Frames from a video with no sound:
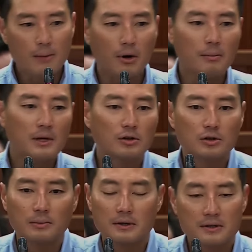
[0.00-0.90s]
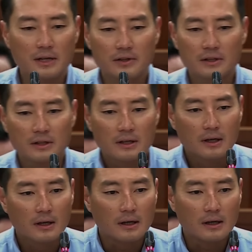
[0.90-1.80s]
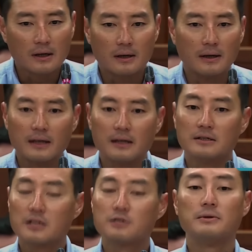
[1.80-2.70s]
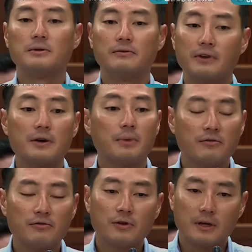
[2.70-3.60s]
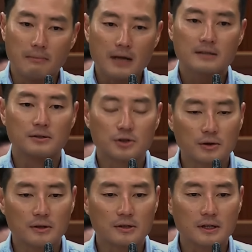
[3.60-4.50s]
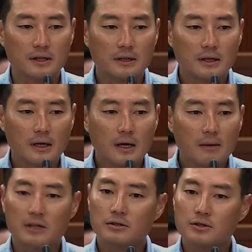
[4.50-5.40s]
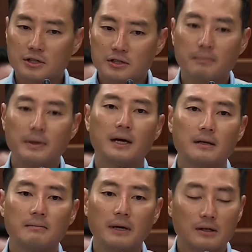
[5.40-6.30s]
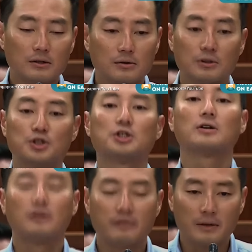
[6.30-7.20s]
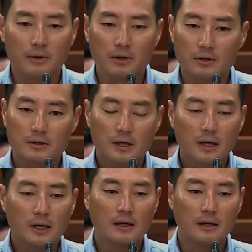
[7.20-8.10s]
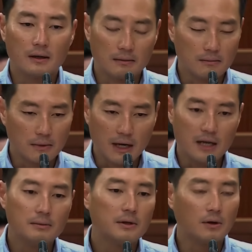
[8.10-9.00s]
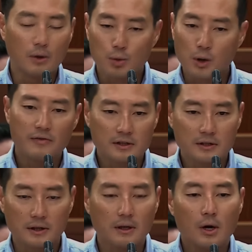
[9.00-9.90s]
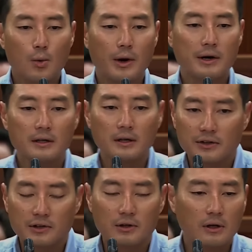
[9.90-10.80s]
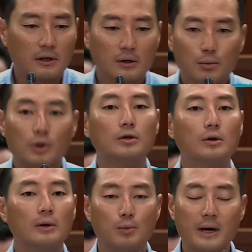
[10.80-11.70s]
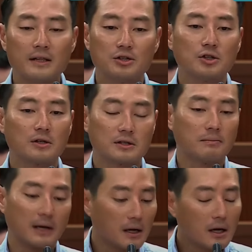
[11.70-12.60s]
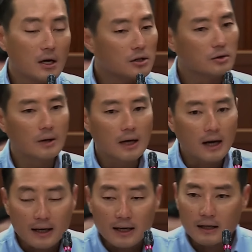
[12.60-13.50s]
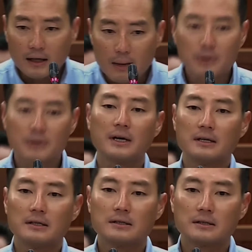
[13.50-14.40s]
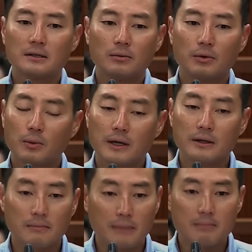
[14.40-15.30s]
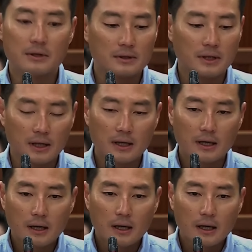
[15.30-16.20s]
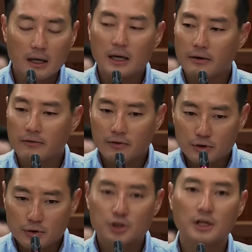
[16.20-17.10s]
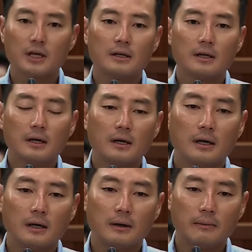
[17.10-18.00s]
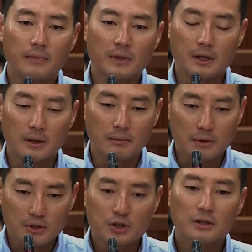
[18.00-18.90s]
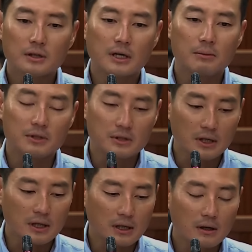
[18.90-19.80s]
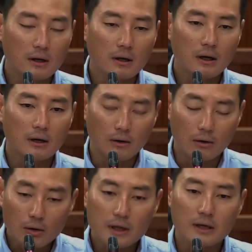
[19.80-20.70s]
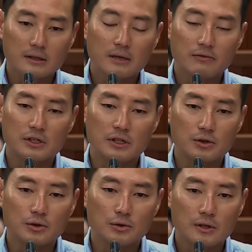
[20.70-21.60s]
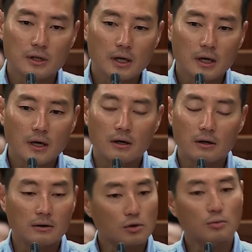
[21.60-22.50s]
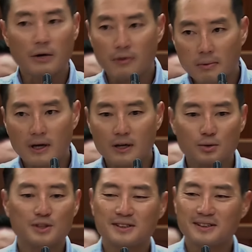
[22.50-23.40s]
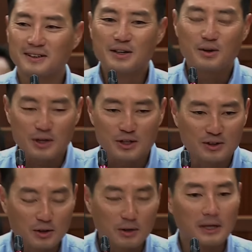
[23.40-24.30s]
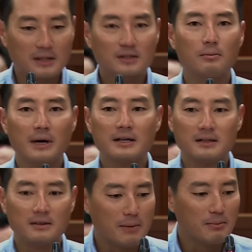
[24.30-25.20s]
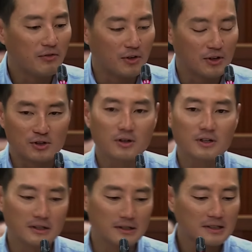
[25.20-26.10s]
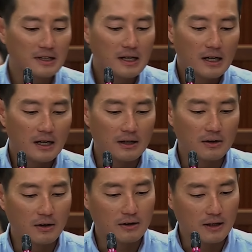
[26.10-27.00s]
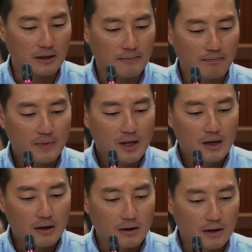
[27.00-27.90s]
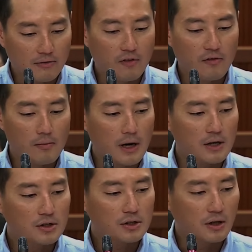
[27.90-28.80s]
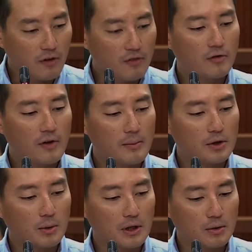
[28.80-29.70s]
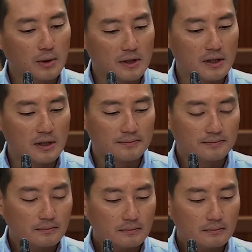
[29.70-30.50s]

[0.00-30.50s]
I probably got to about 7, uh, and it has been very painful and the marks and show on the skin. But it's not just the pain, but also the shock of it because the animal or whoever's uh, wearing the electric collar would know when the shock is applied. So I can empathize with what the member is saying. And I've also shared um, the position the government is taking uh, on looking at some of these issues uh, to my reply to his uh, question. So I must commend the member for his doggedness. Uh, on, um, on 4th of March, 4th uh, November 2020,